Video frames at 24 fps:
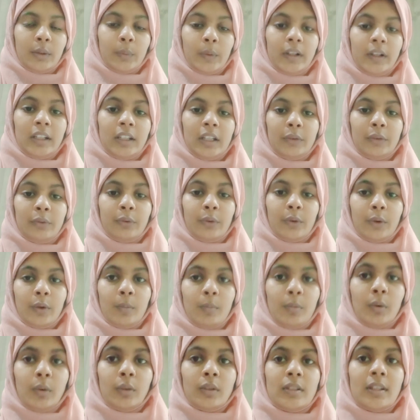24
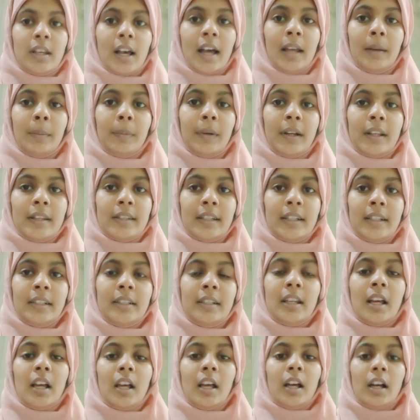bones are
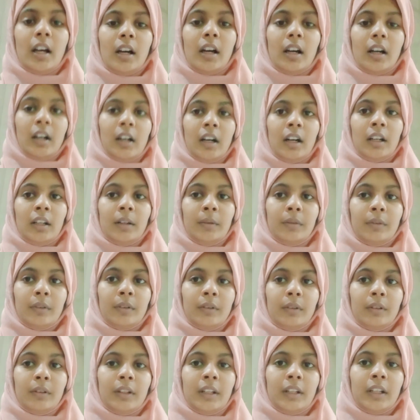present, uh,
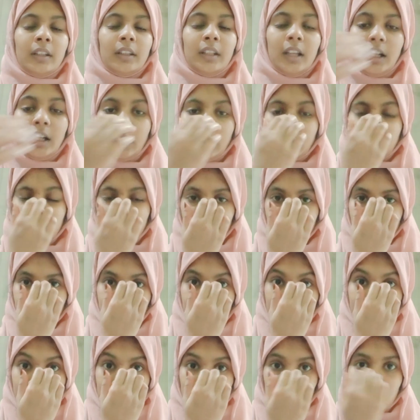in the
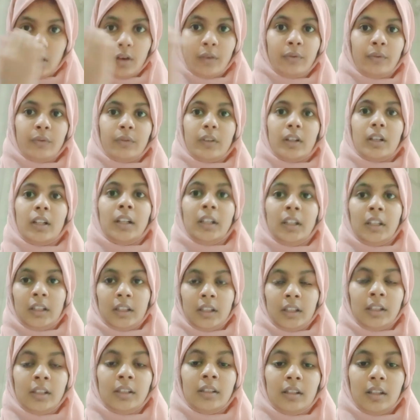pairs of
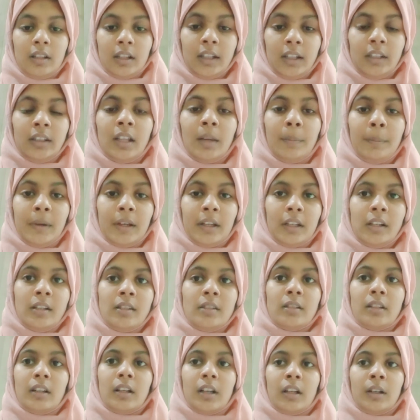in the
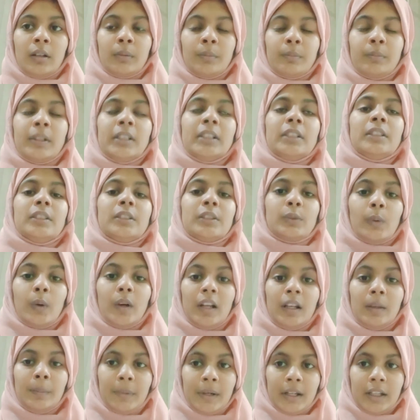pairs, means
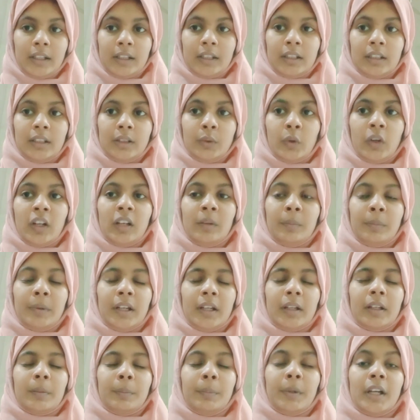12
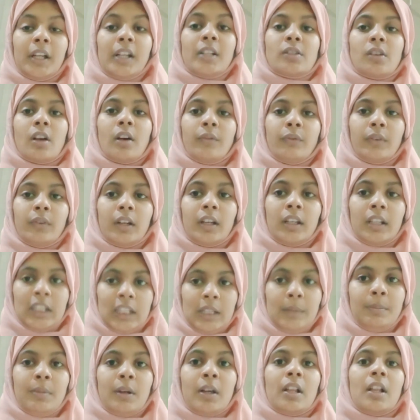pairs of
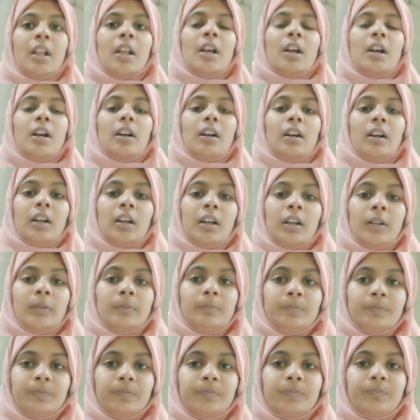rib, uh,